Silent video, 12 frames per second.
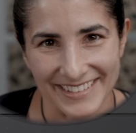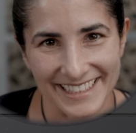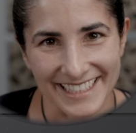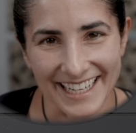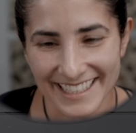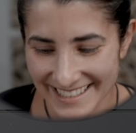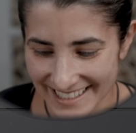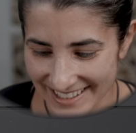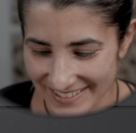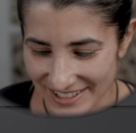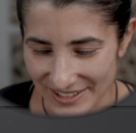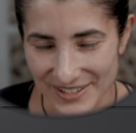with the
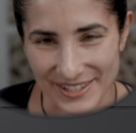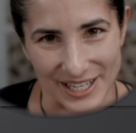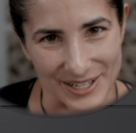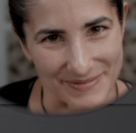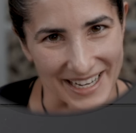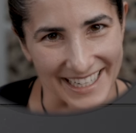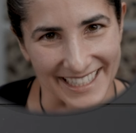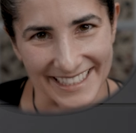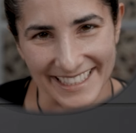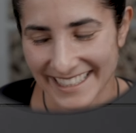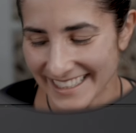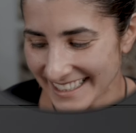octave, so thumb on
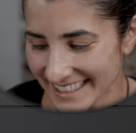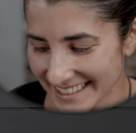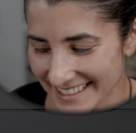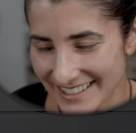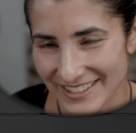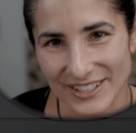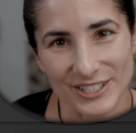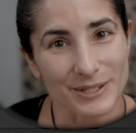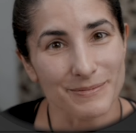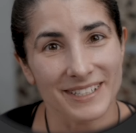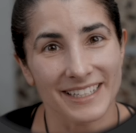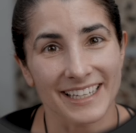E, stretch
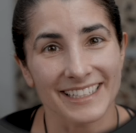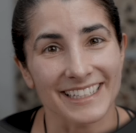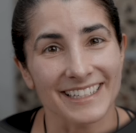up to that